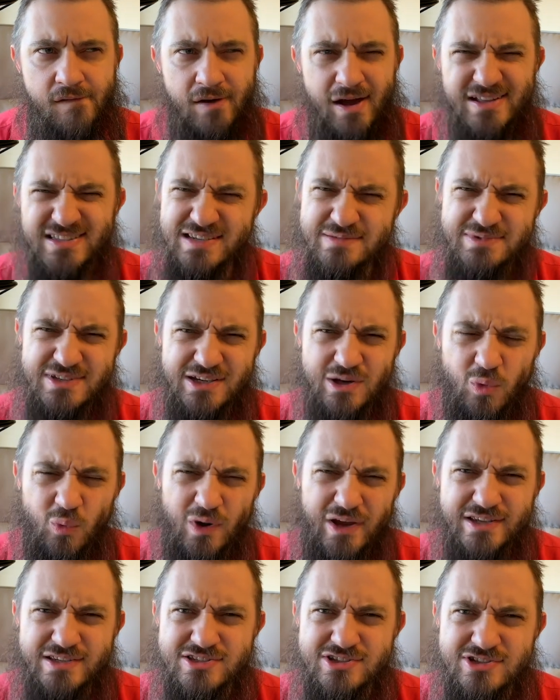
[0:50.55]
That seems like a
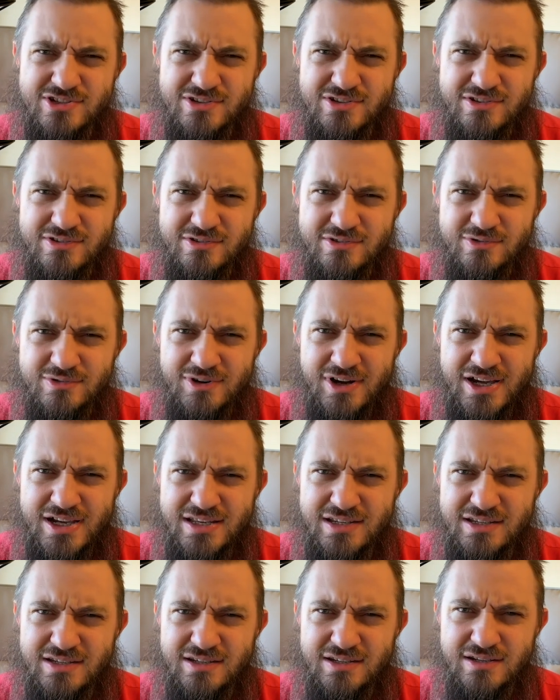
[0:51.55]
waste,
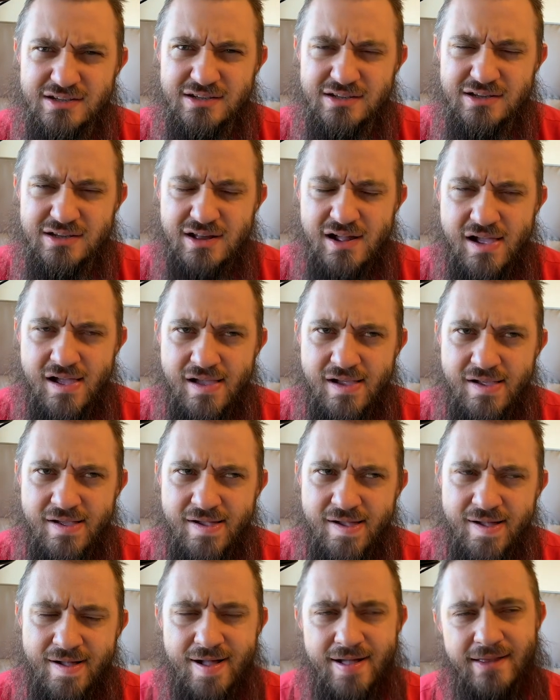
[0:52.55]
right?
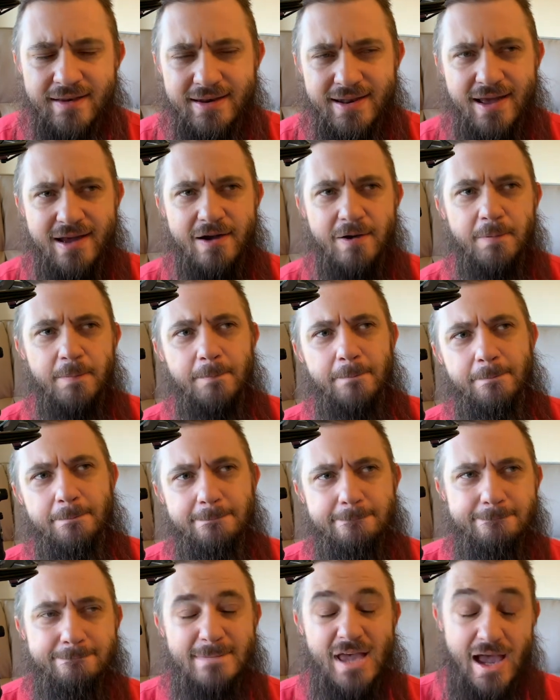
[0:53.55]
Now,
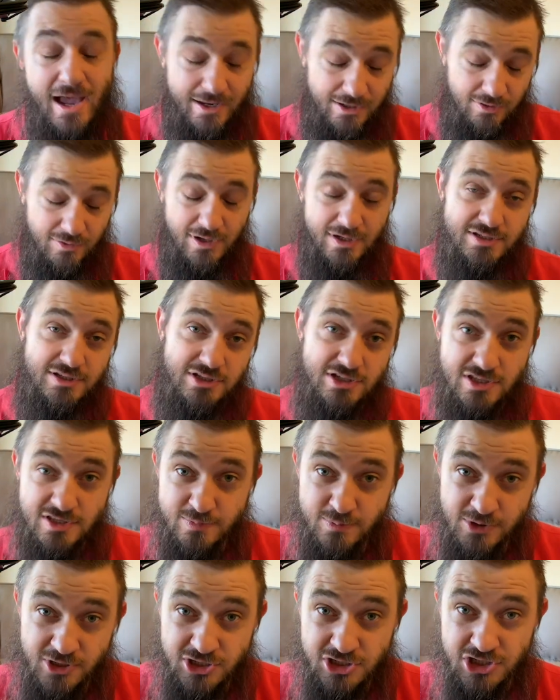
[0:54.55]
I know
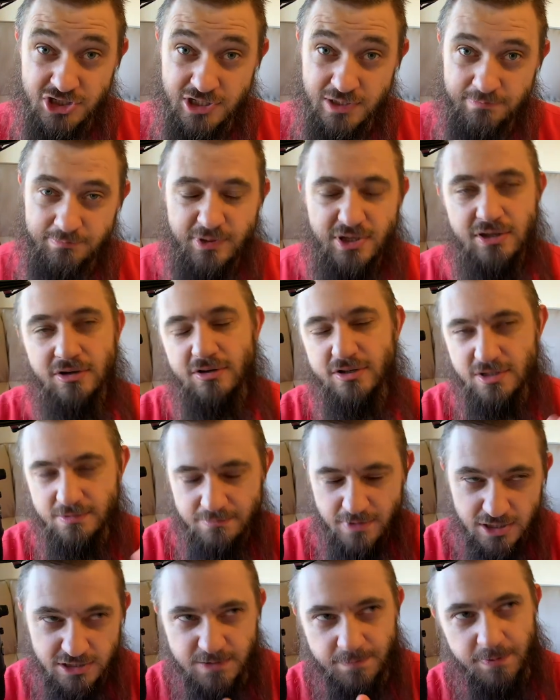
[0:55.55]
oxygen's pretty cheap, but you
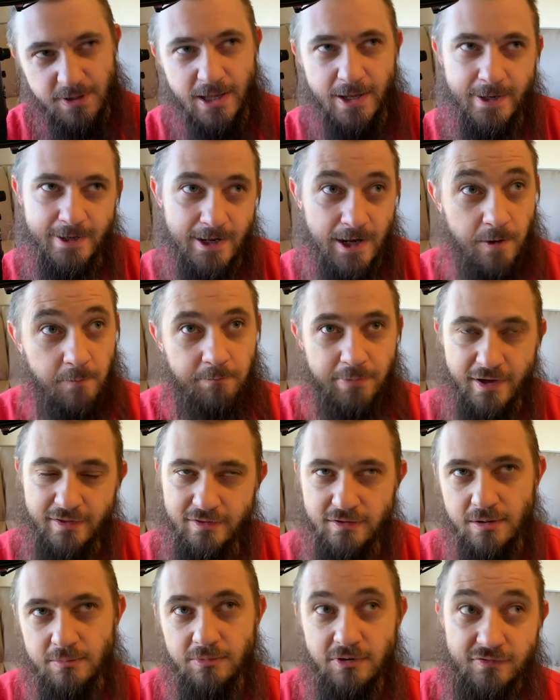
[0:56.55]
multiply it out by
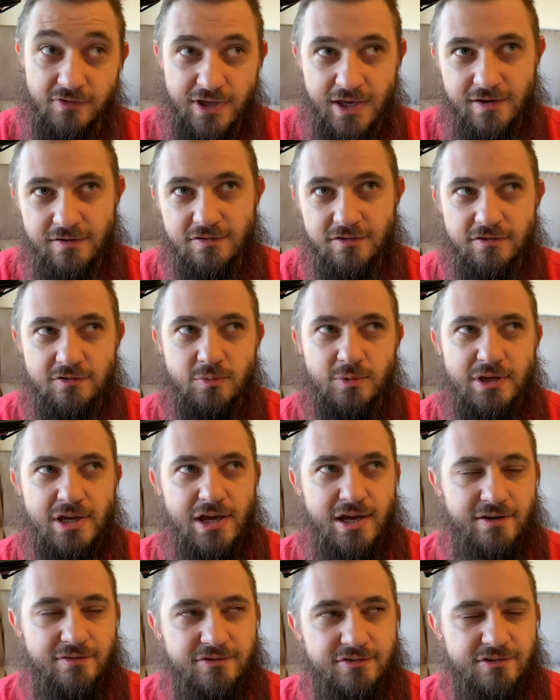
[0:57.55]
the number of cases we
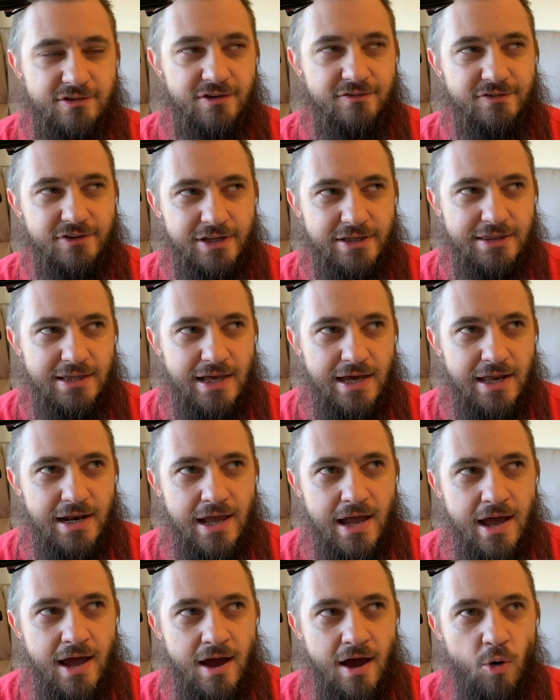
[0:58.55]
have, stuff like that.
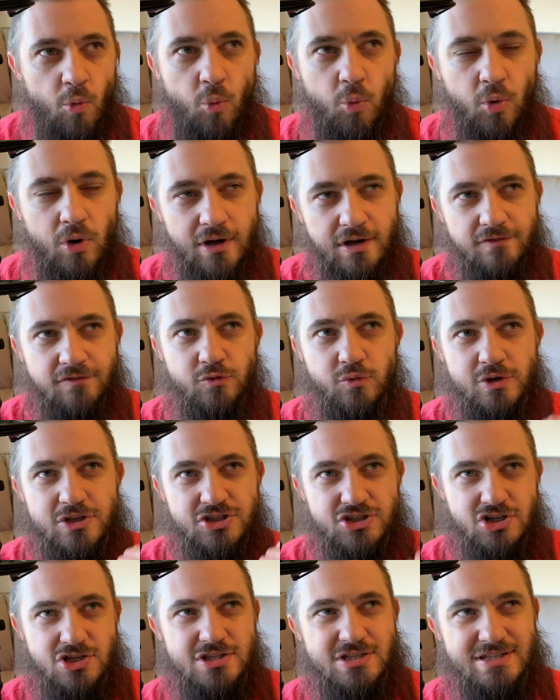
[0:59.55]
What if we
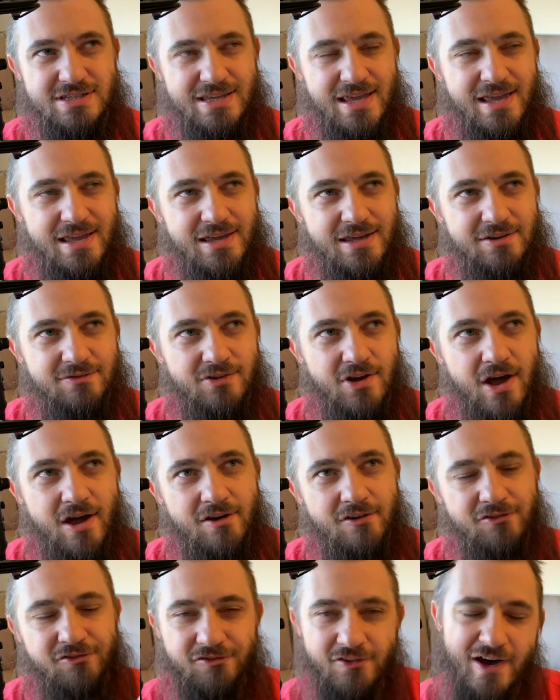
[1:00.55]
just gave
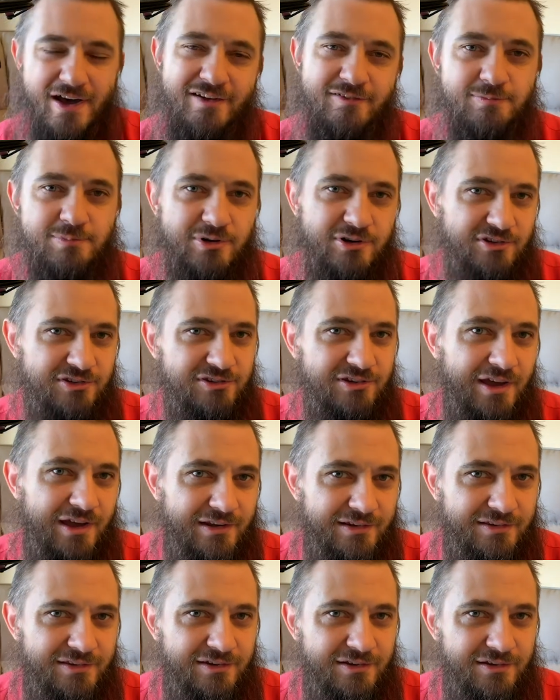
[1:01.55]

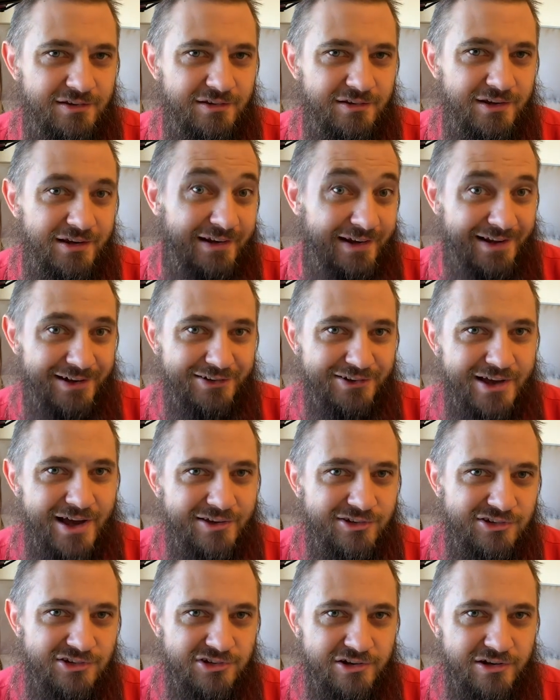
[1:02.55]
5% inhaled
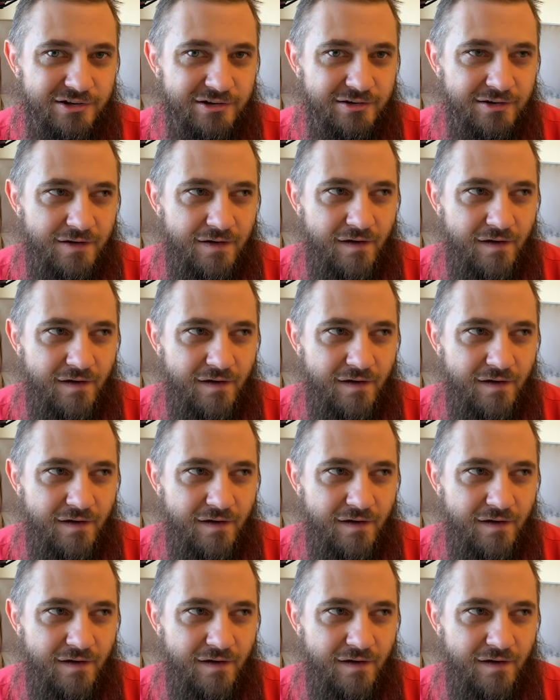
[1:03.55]
oxygen?